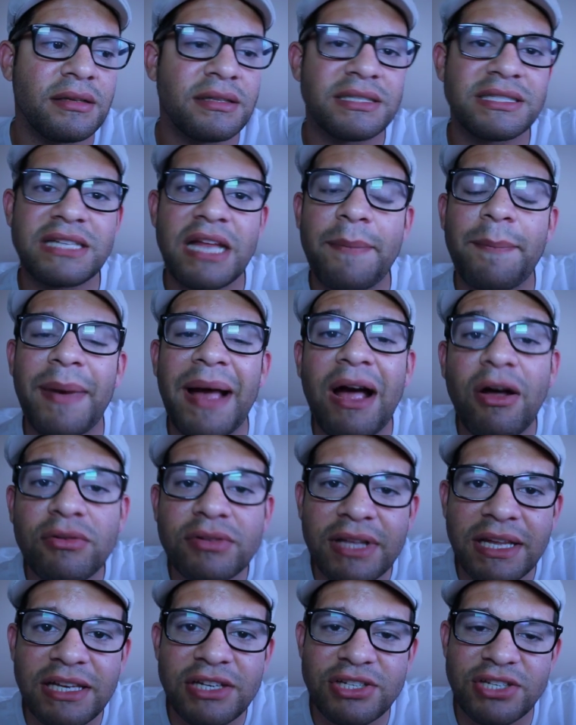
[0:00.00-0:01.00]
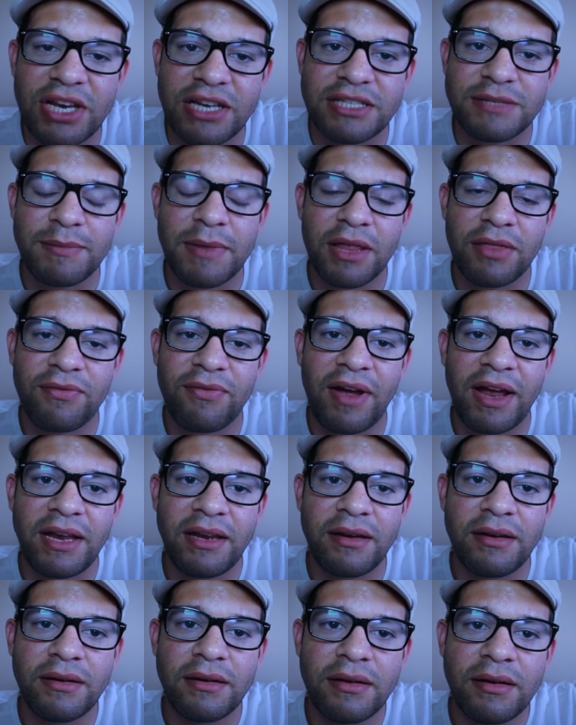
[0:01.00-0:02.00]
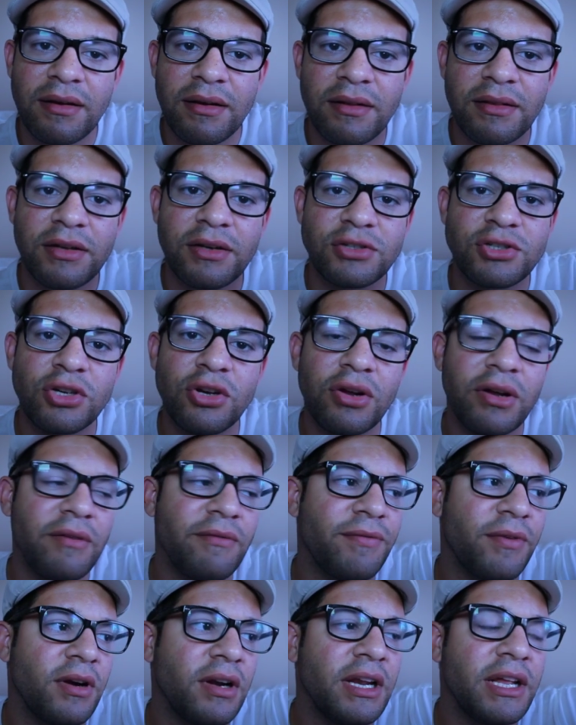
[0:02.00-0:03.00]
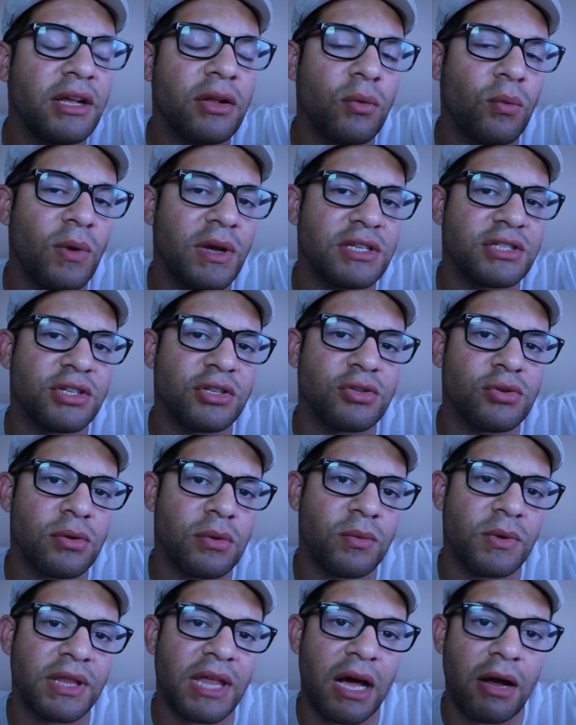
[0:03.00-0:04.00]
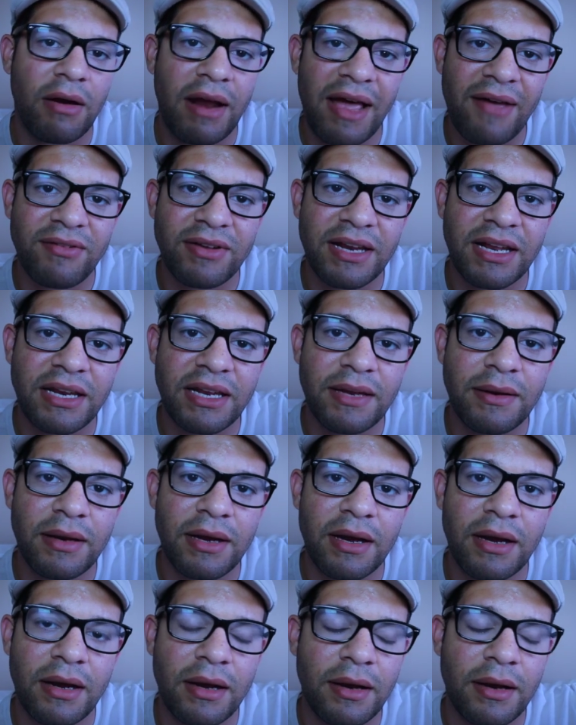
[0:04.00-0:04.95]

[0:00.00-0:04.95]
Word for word: step out the Ishe Smith fight. They're looking for legal ways to do it without having any